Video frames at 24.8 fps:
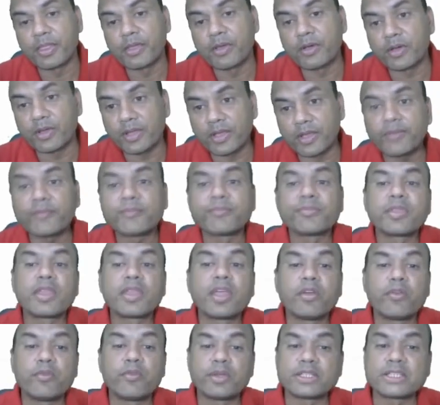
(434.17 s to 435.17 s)
Okay,
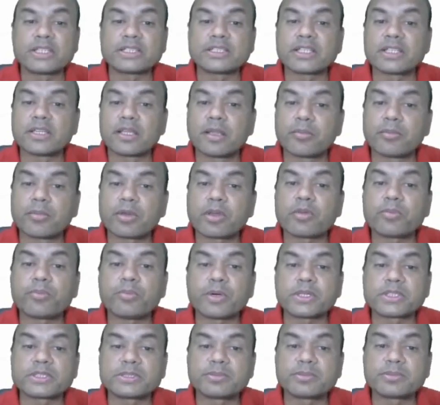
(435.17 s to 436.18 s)
which has a number of
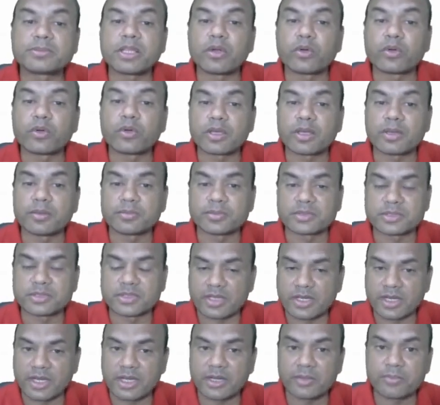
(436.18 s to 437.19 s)
possible outcomes,
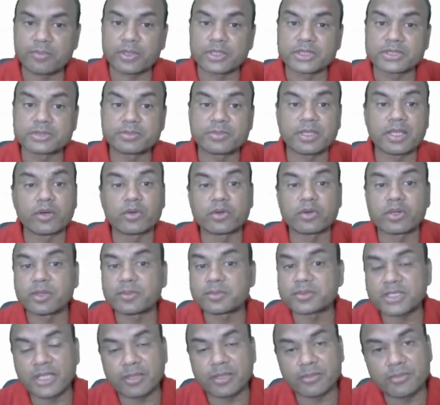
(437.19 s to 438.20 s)
right? Possible
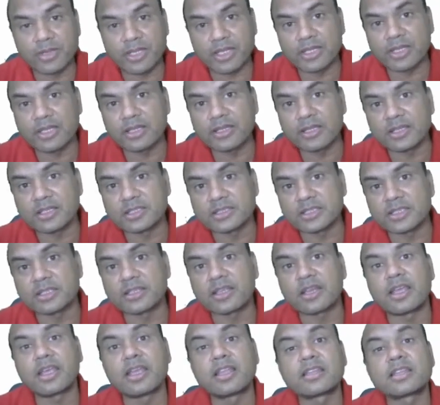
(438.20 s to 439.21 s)
outcomes can be anything.
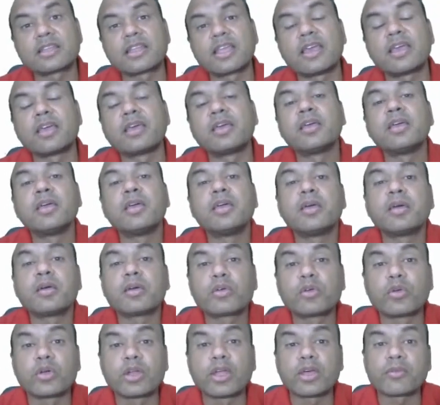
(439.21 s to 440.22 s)
Chandrayaan
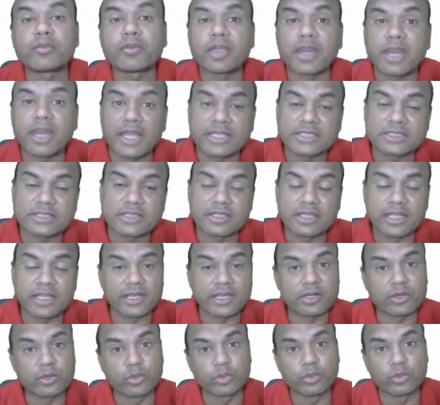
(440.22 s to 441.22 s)
could have crashed
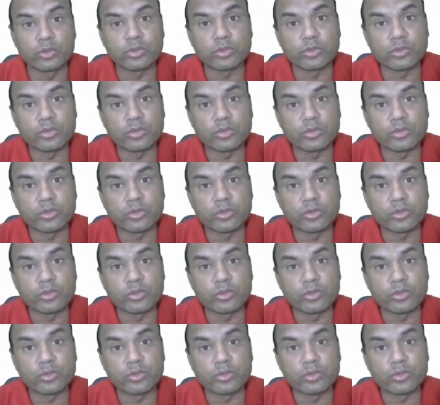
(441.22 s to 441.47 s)
like 2,